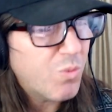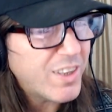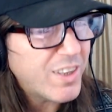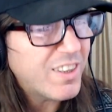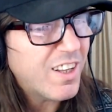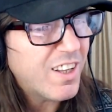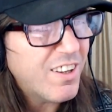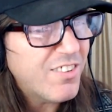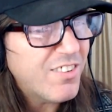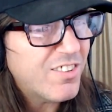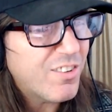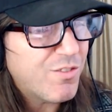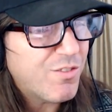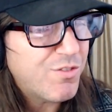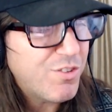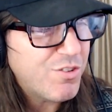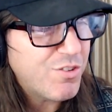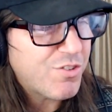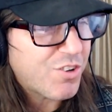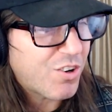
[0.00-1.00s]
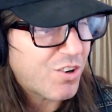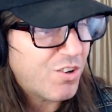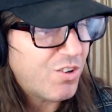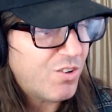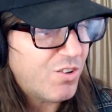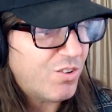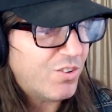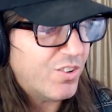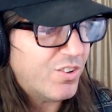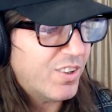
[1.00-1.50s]
does the future
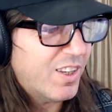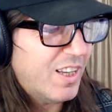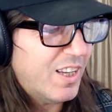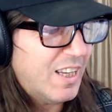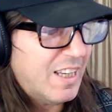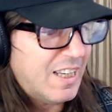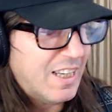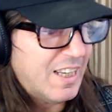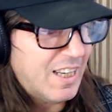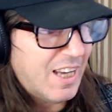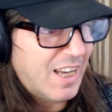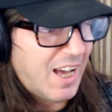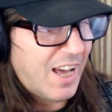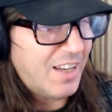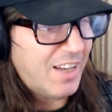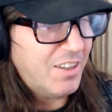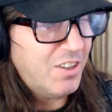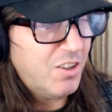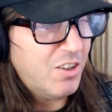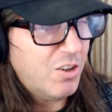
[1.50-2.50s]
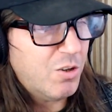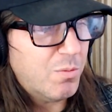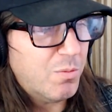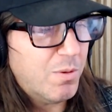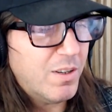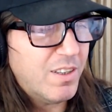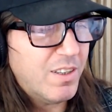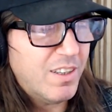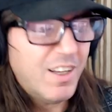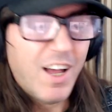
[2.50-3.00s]
hold? I don't know,
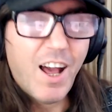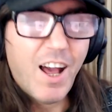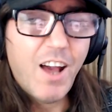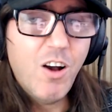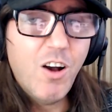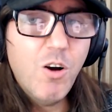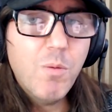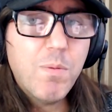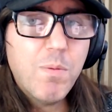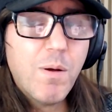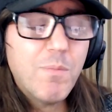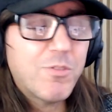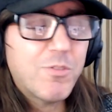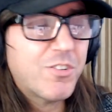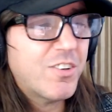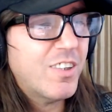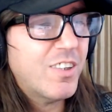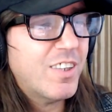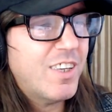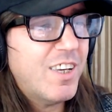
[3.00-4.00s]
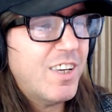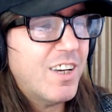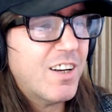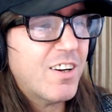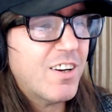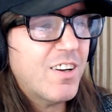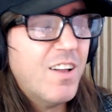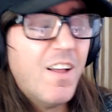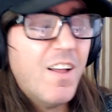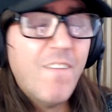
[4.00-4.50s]
but I hope I'm still
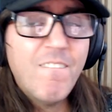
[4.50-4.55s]
here.